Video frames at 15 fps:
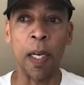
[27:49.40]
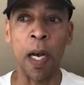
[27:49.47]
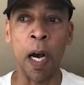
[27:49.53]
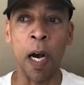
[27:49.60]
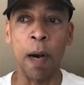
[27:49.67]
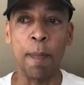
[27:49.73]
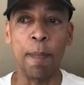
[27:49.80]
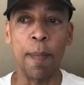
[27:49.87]

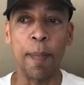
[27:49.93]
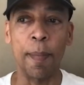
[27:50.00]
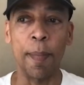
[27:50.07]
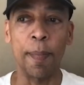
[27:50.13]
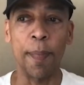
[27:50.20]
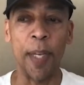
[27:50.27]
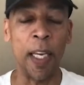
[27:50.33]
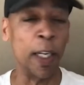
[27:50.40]
um,
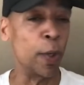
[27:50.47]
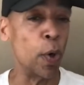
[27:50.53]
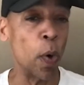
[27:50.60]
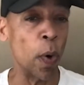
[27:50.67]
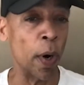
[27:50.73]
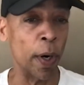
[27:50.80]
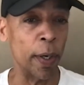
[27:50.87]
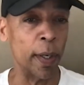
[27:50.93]

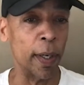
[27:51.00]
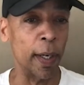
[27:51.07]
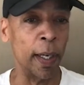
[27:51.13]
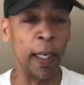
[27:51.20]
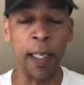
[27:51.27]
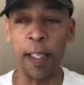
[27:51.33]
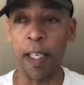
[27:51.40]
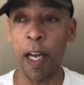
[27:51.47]
ignored
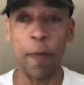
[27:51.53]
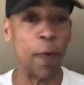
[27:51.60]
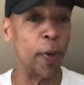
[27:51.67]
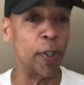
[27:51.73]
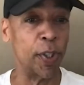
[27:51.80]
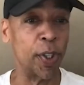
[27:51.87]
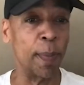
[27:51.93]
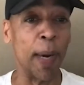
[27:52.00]
in
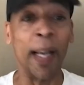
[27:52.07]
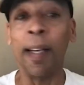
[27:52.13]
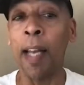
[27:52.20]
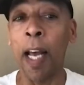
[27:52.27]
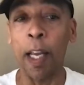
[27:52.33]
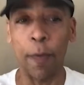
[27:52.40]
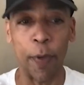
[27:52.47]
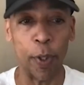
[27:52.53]
deference to my
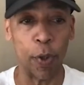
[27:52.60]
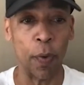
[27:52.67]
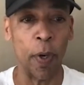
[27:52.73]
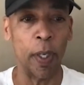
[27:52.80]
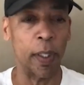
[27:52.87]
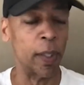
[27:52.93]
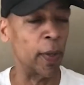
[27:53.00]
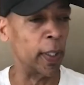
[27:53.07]
life in
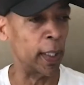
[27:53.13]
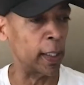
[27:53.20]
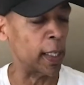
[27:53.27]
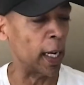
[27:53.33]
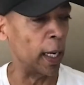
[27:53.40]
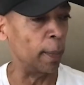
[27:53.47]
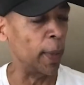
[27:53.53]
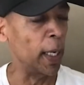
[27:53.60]
Toronto at the
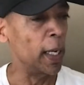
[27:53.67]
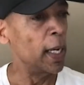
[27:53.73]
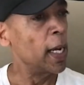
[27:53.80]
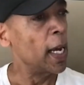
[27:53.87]
time.